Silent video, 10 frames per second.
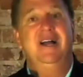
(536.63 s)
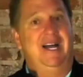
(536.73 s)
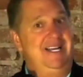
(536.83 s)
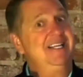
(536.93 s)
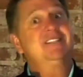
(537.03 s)

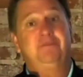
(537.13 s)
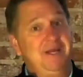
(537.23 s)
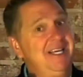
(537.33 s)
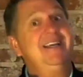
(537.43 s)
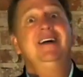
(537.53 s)
And
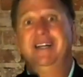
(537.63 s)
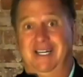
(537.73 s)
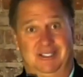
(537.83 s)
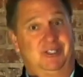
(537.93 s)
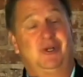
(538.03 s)
EXP
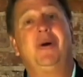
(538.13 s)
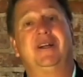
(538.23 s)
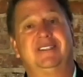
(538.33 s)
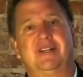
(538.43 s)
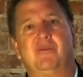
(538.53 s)
is
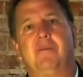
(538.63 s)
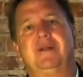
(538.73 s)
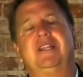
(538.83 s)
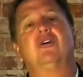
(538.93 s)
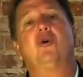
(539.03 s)
starting somewhere,
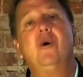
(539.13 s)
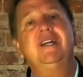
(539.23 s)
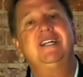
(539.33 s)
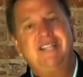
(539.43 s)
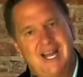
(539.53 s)
but they're going
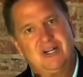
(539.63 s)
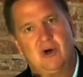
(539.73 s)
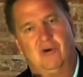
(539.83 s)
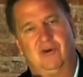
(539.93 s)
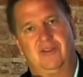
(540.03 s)
to take over.